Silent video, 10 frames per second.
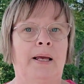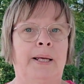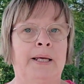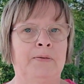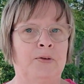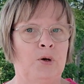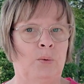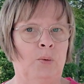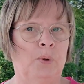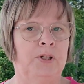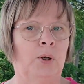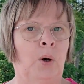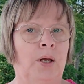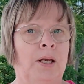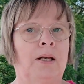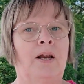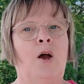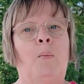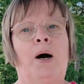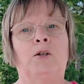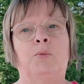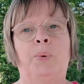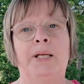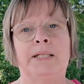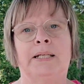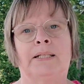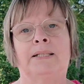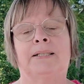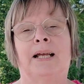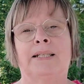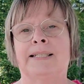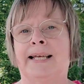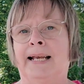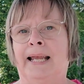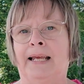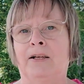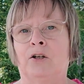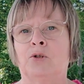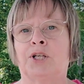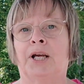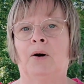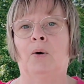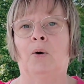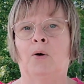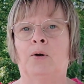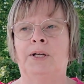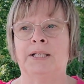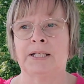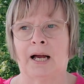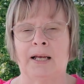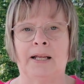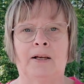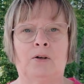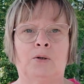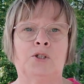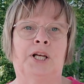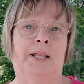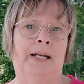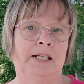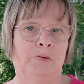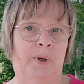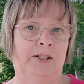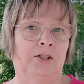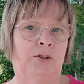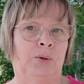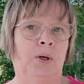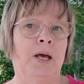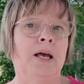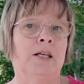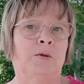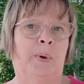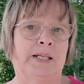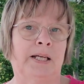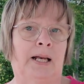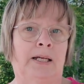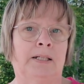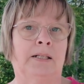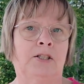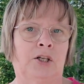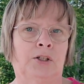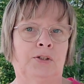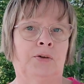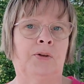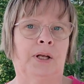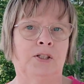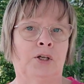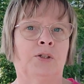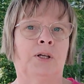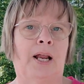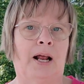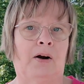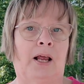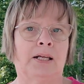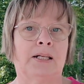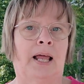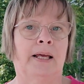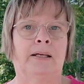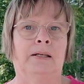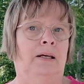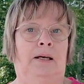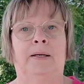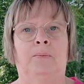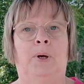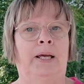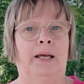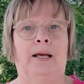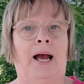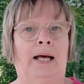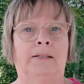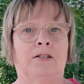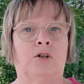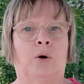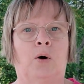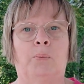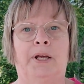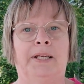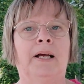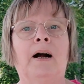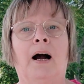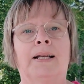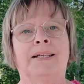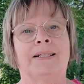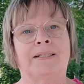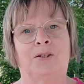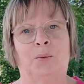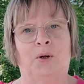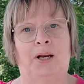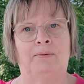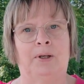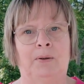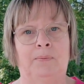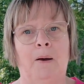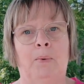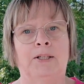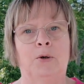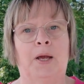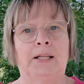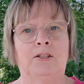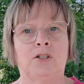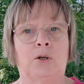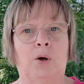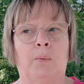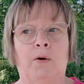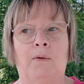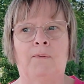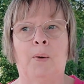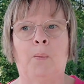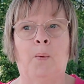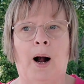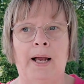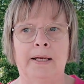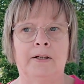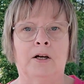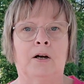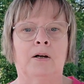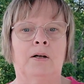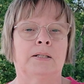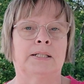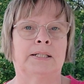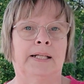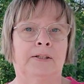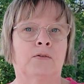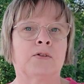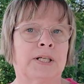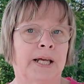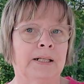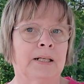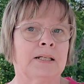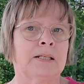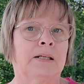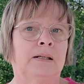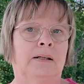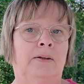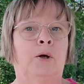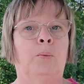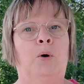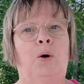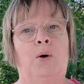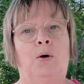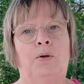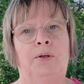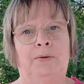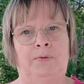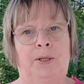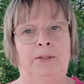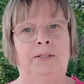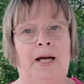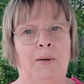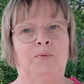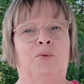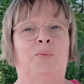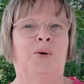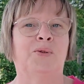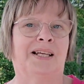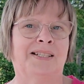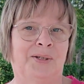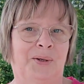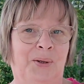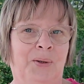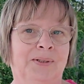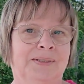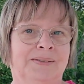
If you would be talking about business and selling crochet or designing crochet, then it's better to specialize in certain areas, like in making hats or making cardigans or whatever. But you get a sort of a wider set of skills the more different types of projects you do.